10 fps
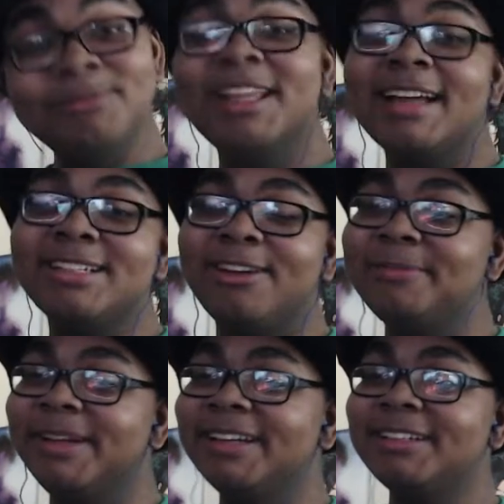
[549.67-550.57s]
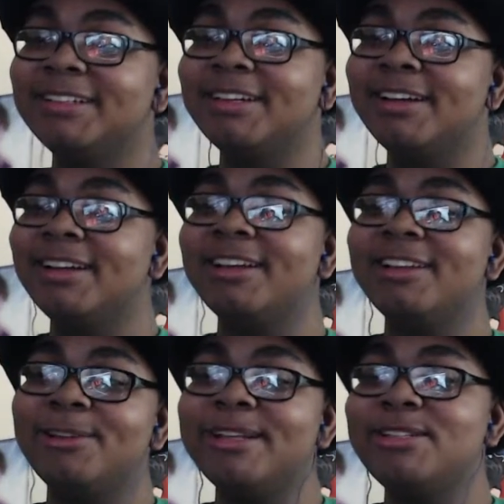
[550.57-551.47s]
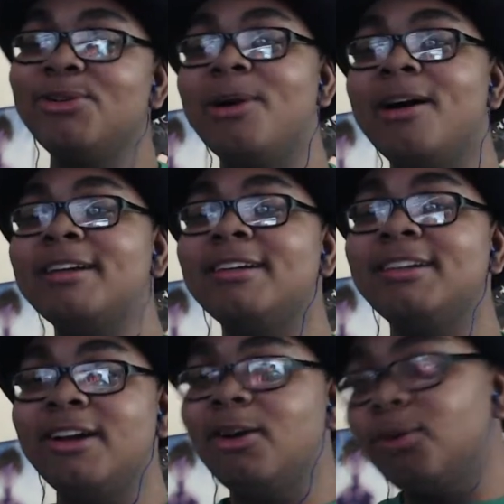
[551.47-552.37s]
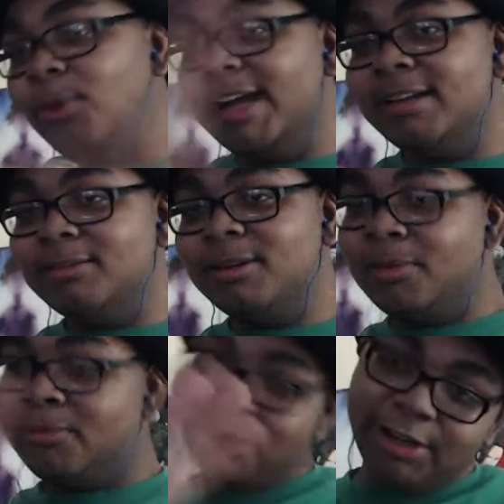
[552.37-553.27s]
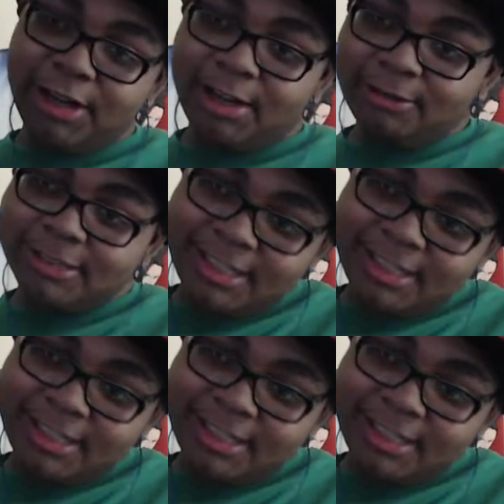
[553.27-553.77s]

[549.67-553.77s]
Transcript: That's on me. 3, 2, 1, go. Wait, before you go.